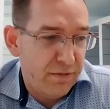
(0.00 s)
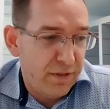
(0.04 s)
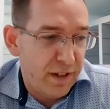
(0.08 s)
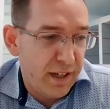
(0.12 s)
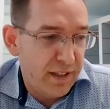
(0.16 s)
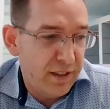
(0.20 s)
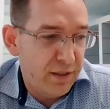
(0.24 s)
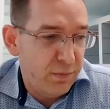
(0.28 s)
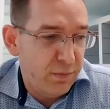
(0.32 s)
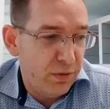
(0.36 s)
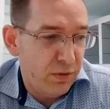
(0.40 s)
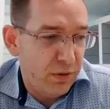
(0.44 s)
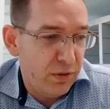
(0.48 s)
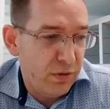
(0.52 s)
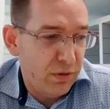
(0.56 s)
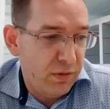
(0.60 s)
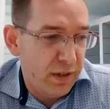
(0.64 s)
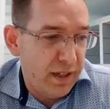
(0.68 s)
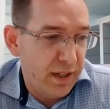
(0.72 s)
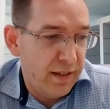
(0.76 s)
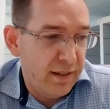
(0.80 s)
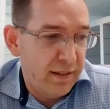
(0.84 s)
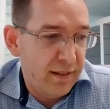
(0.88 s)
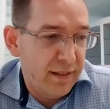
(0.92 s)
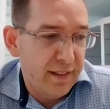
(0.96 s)
Facebook
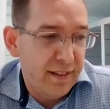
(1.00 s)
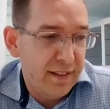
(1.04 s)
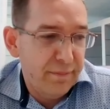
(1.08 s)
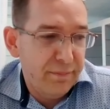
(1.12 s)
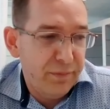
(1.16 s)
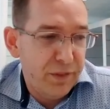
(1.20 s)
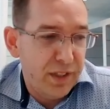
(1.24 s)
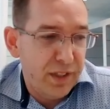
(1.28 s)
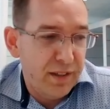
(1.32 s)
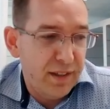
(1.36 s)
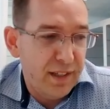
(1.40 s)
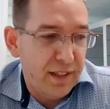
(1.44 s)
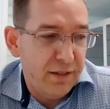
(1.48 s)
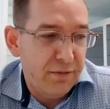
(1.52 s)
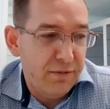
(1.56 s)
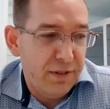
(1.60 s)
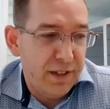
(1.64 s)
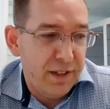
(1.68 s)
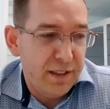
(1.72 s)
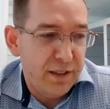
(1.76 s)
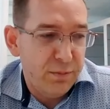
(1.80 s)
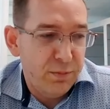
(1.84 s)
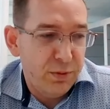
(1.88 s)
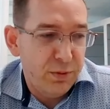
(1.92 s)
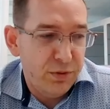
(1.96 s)
where they've
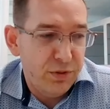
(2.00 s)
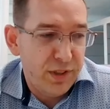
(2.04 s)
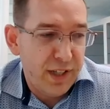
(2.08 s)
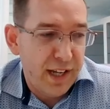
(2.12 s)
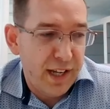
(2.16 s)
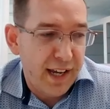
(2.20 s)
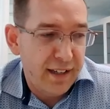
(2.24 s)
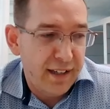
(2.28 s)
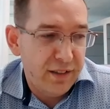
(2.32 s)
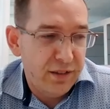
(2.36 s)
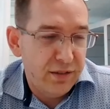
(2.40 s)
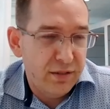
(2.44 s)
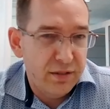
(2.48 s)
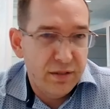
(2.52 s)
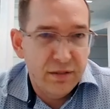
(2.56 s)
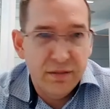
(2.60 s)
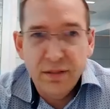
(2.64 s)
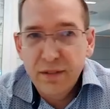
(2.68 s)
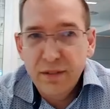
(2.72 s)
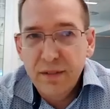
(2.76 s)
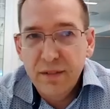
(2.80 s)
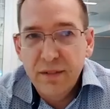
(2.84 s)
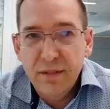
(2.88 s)
had to put tags on